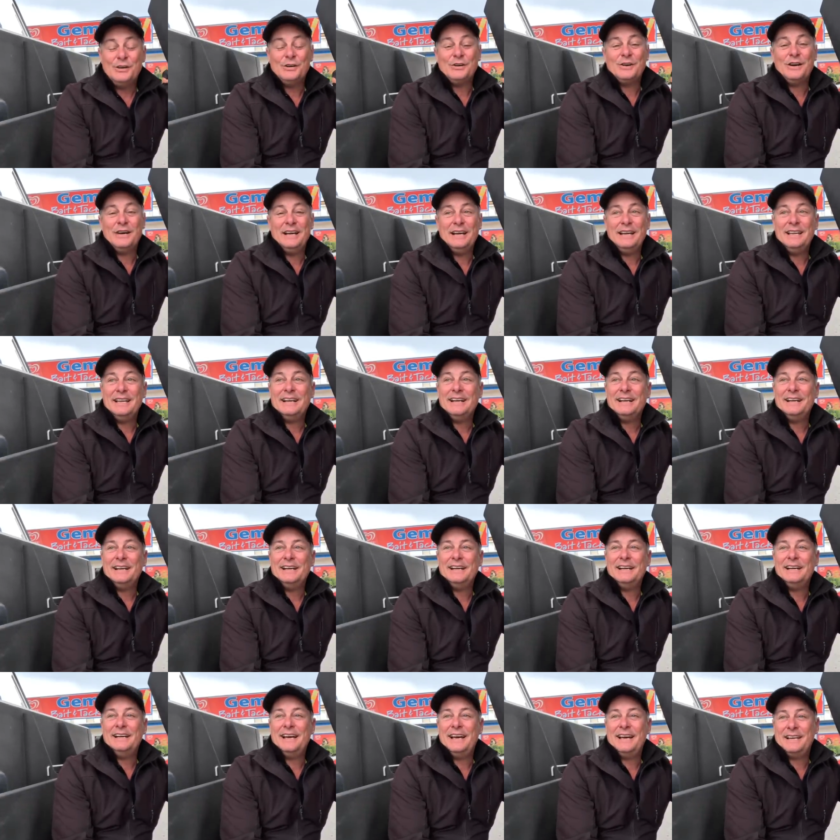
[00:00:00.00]
All right,
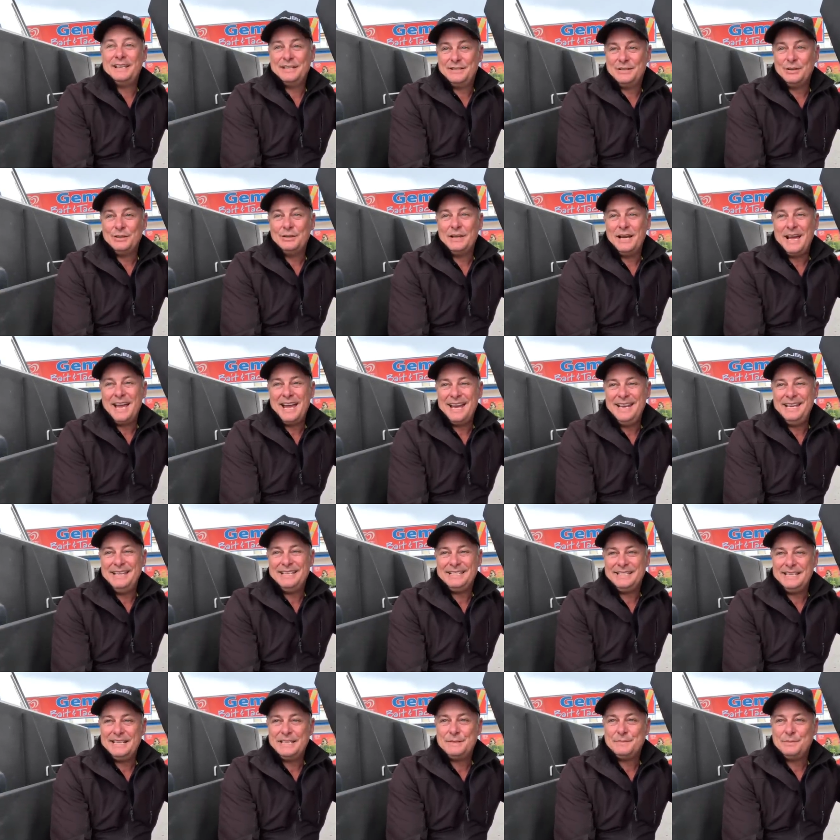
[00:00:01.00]
uh, at
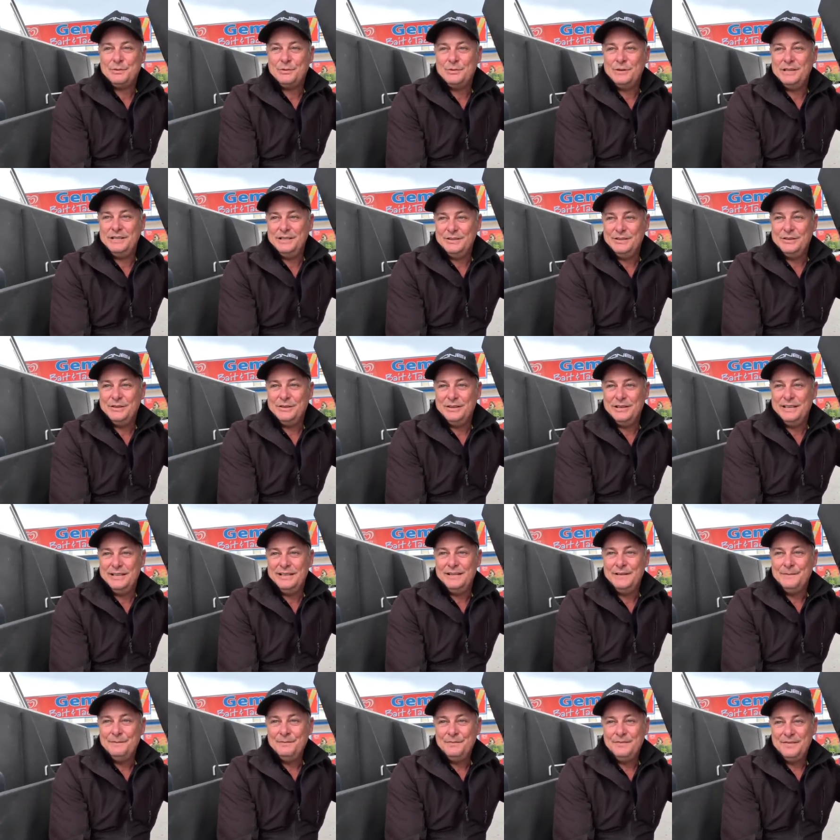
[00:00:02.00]

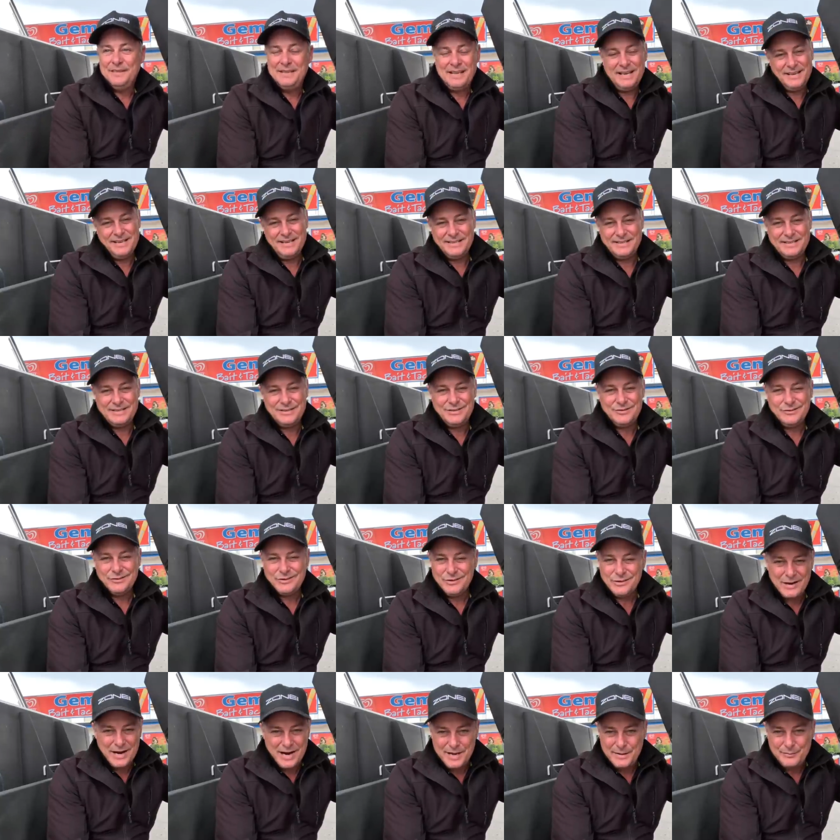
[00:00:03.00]
$1.86.9, that is
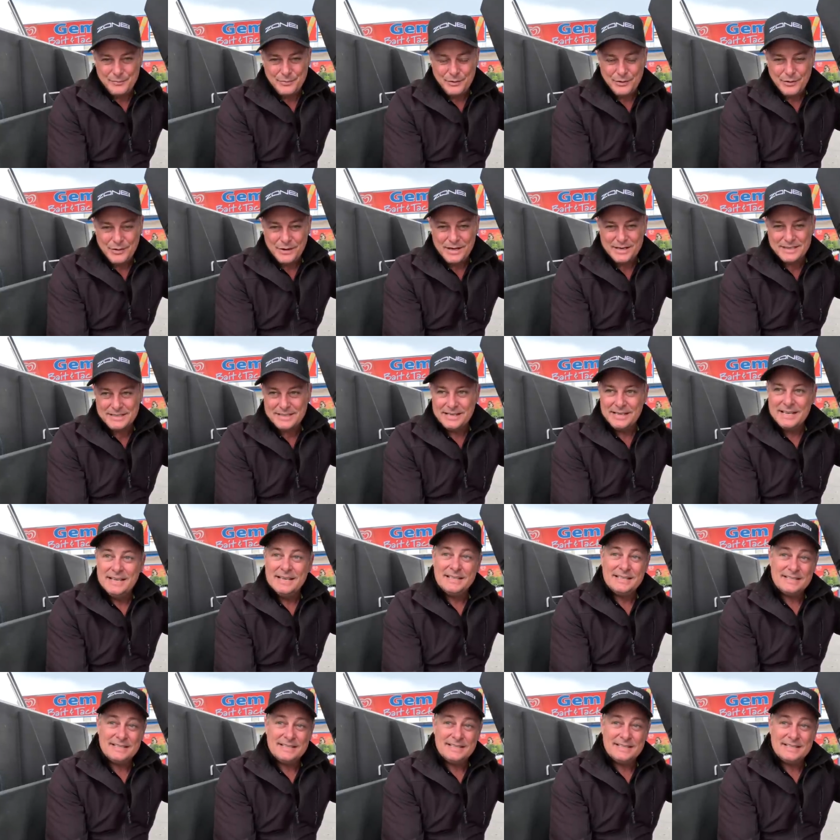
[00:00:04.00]
great price.